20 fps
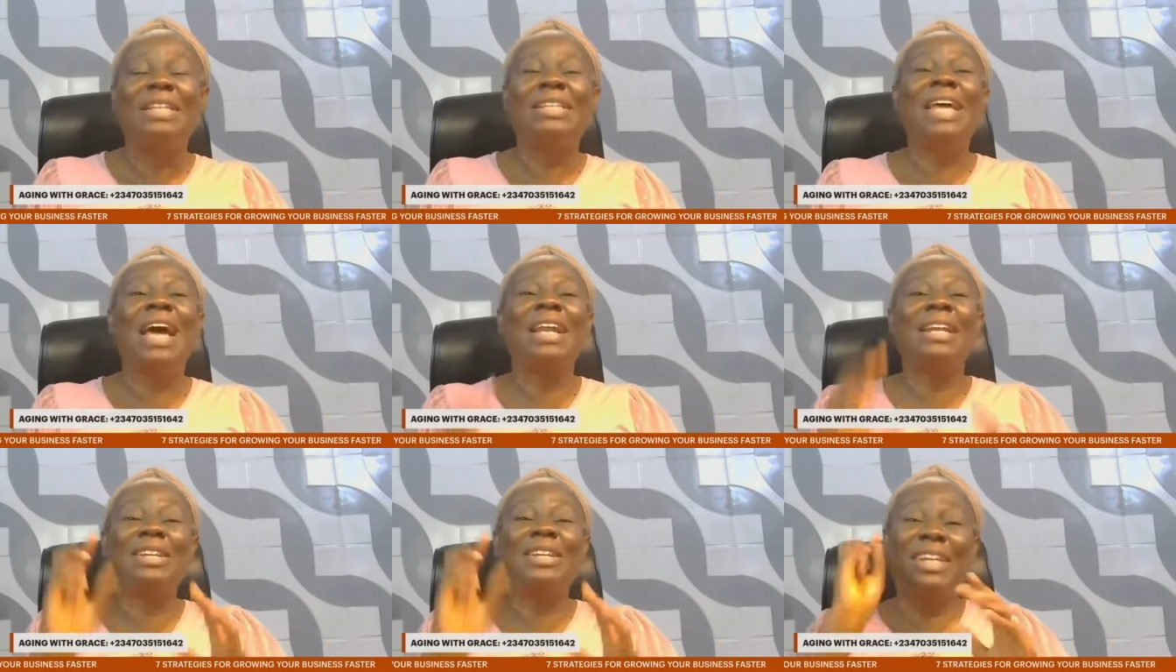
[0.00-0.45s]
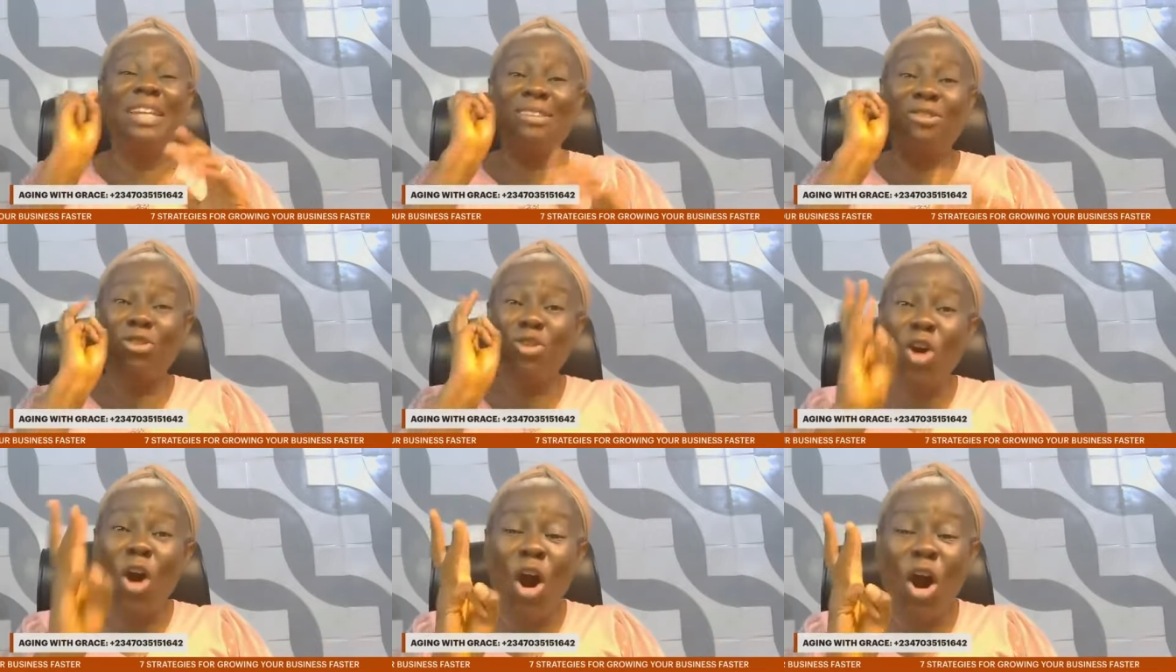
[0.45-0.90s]
Then the
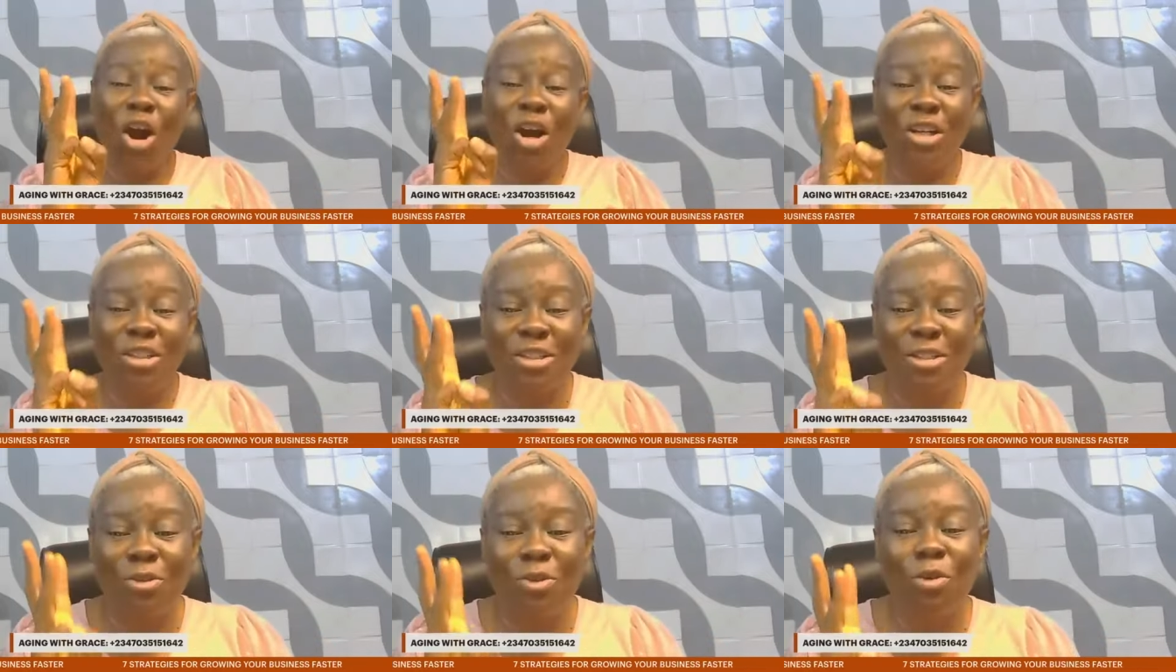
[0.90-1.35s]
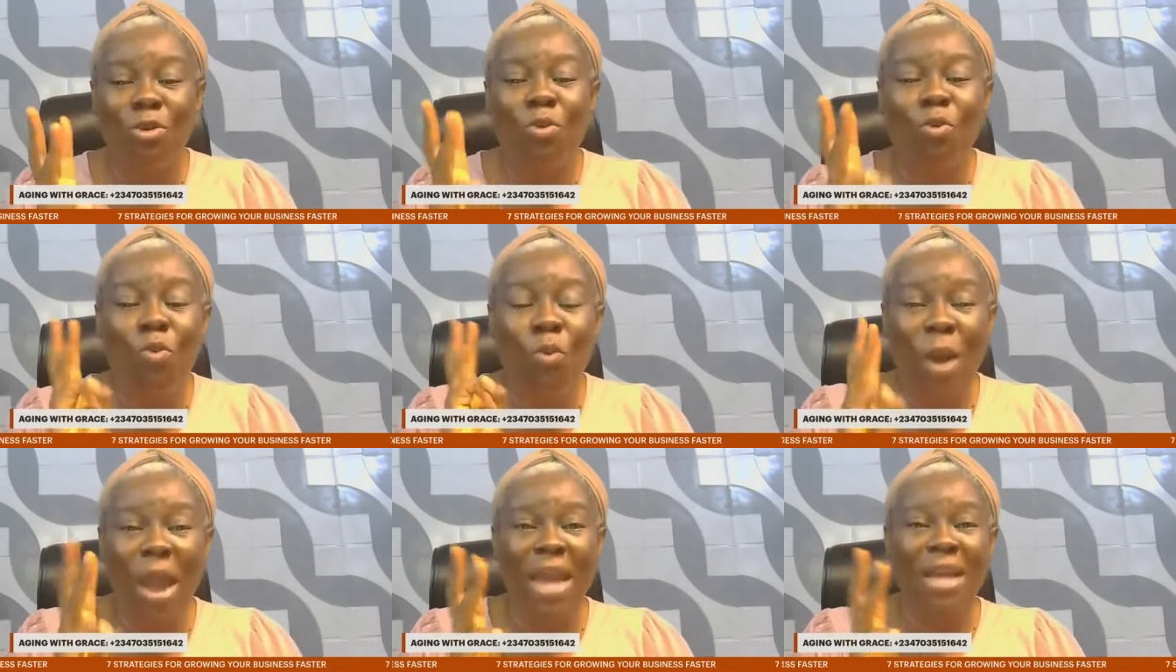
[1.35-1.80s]
third
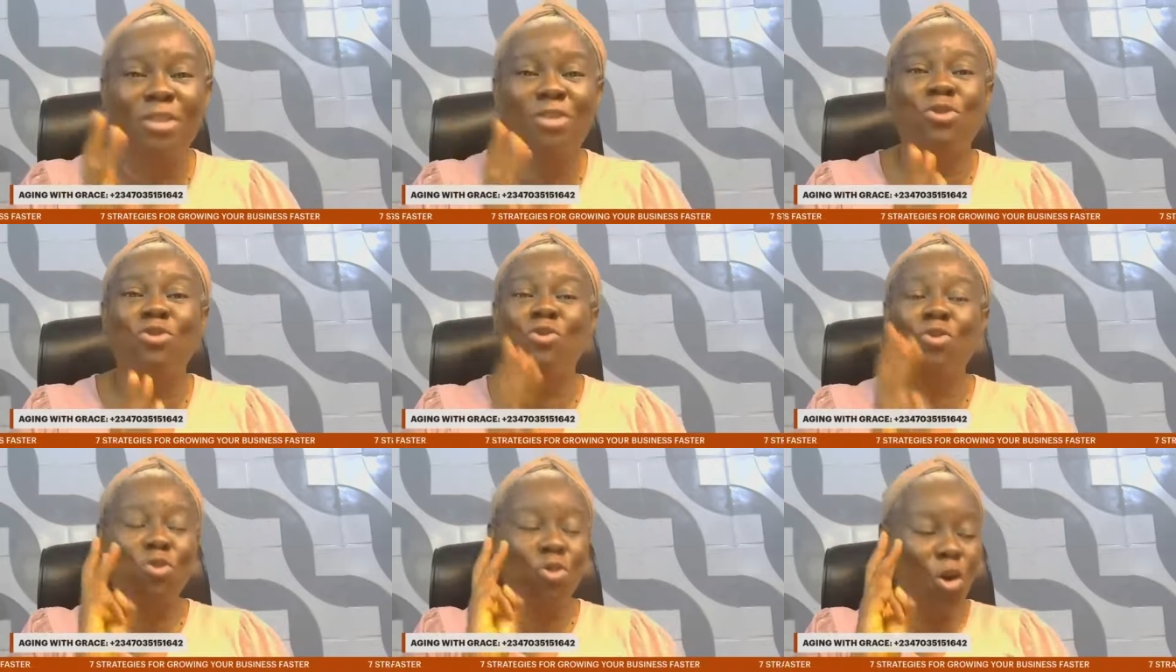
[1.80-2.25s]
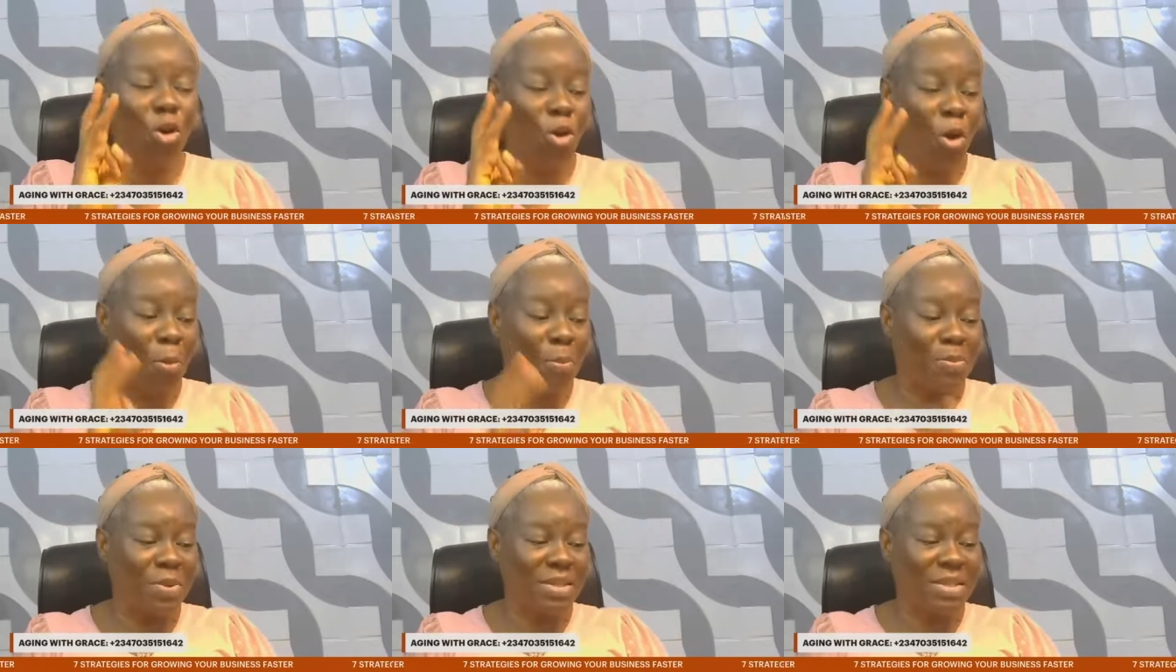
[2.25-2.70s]
way to grow
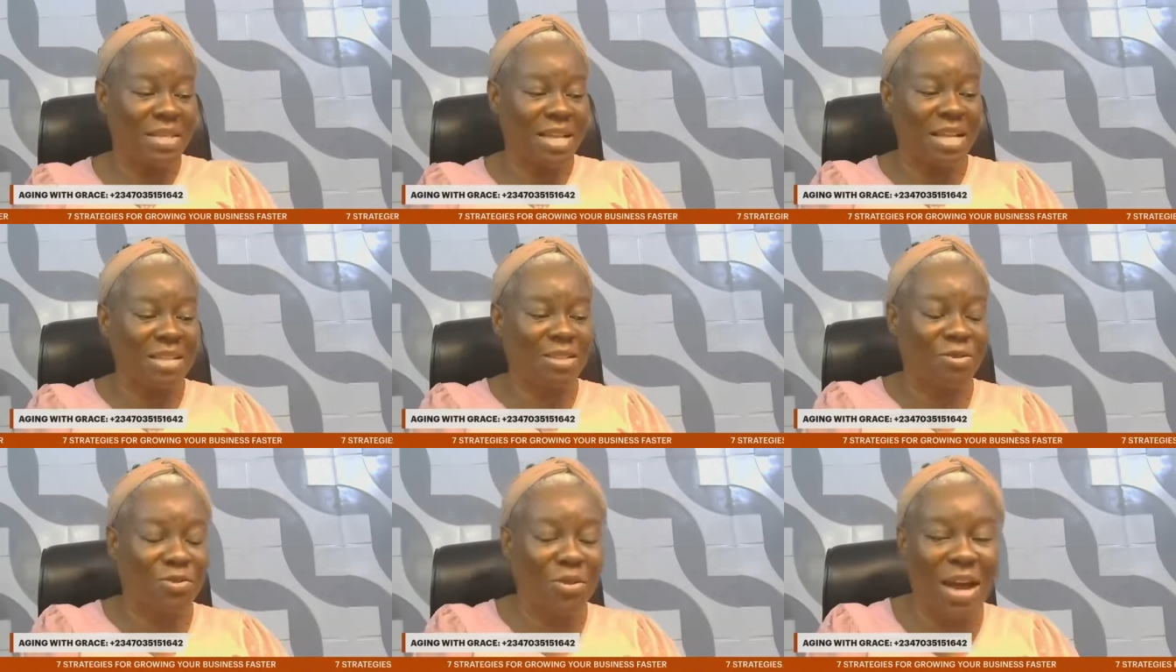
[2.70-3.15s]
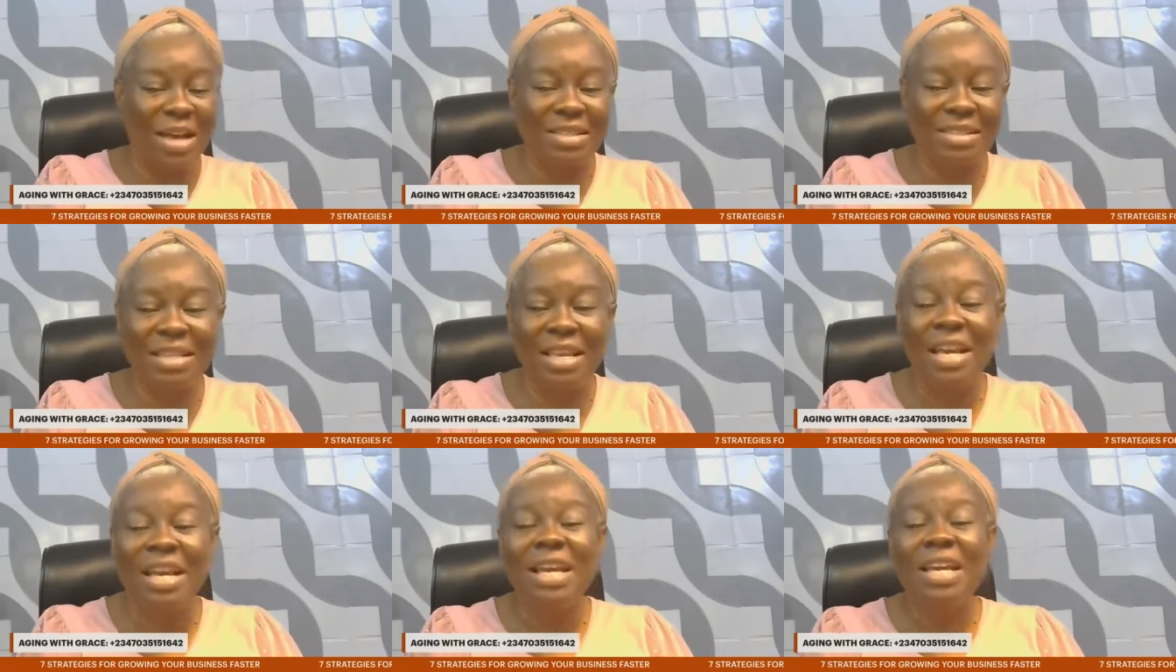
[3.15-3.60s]
your business fast
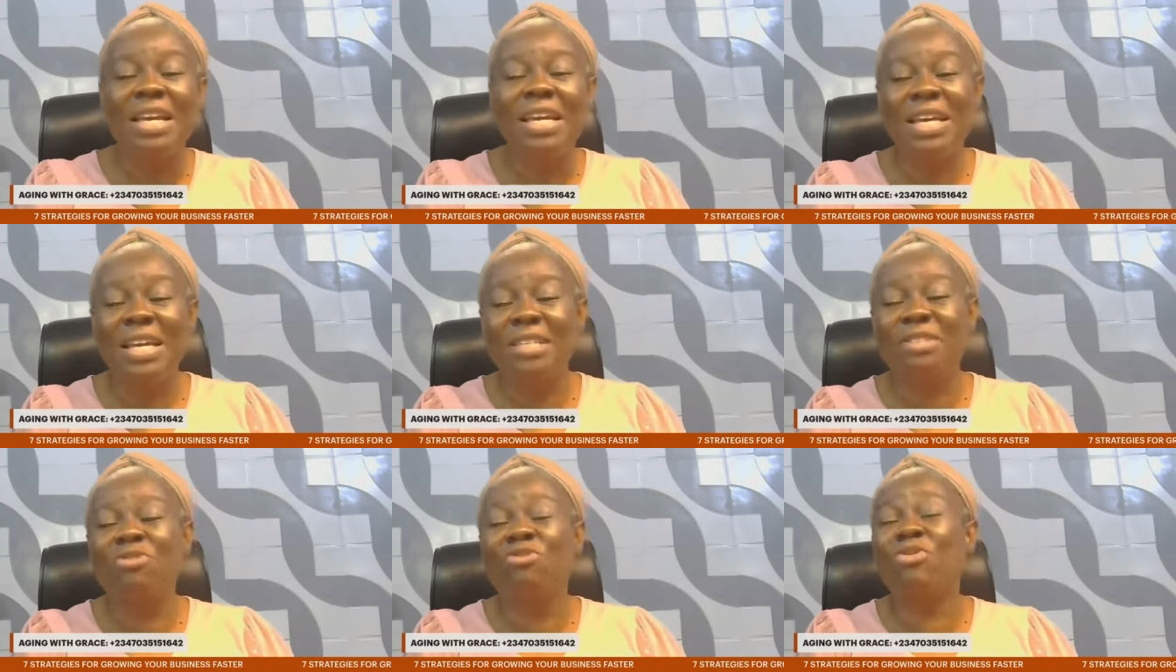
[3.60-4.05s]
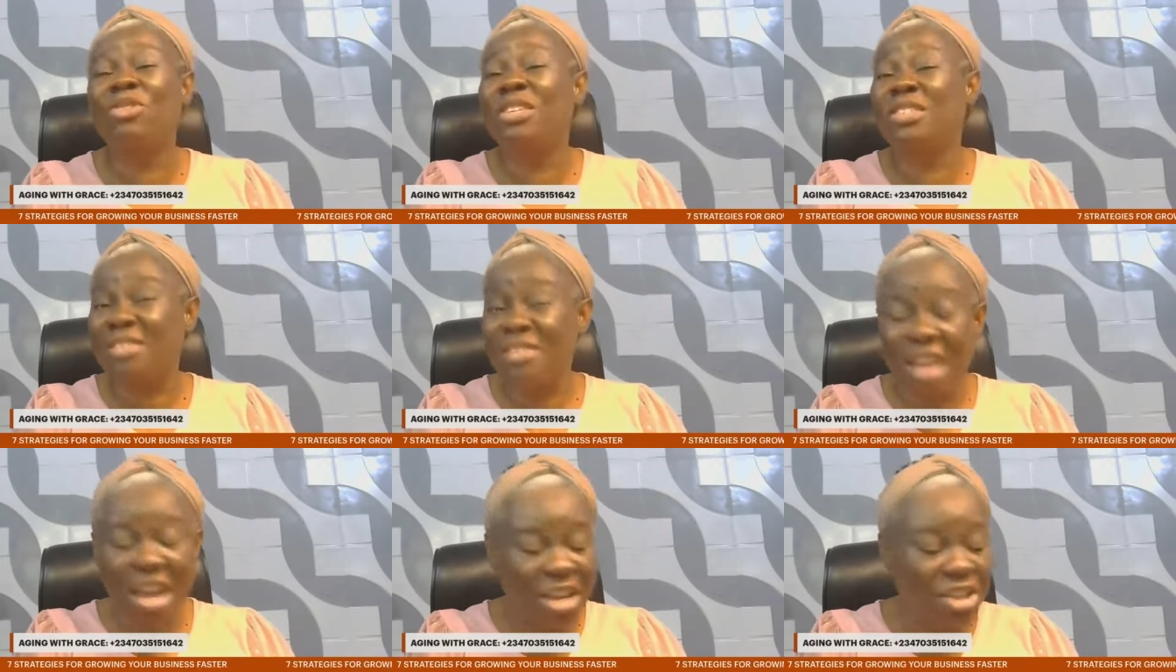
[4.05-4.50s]
is
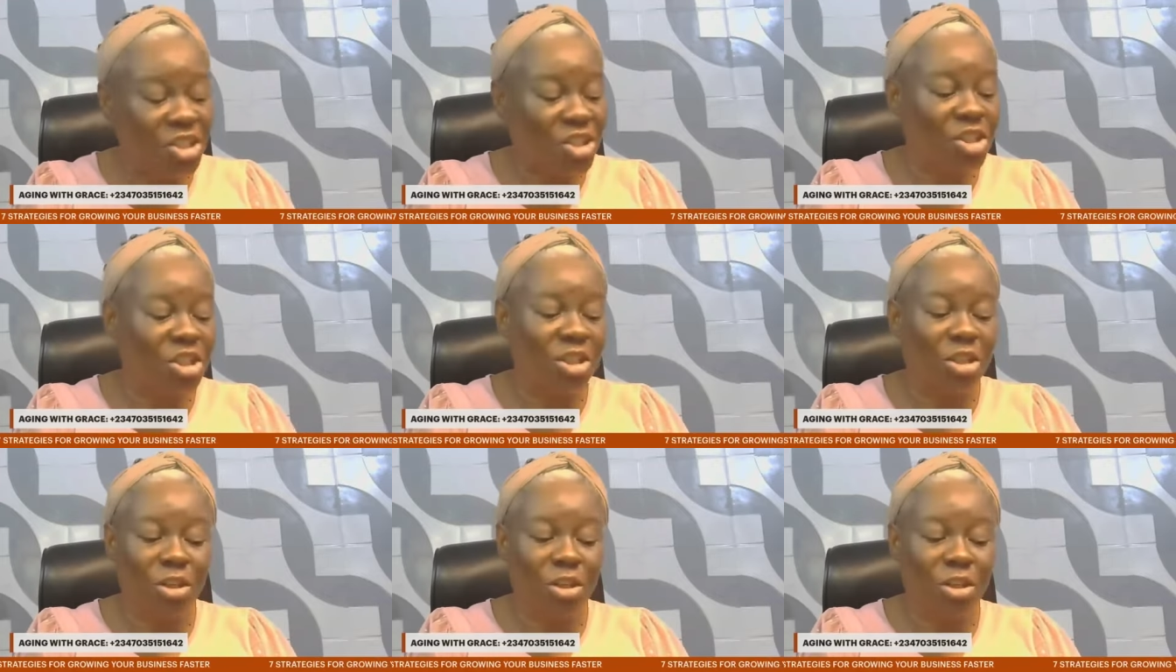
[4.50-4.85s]
research,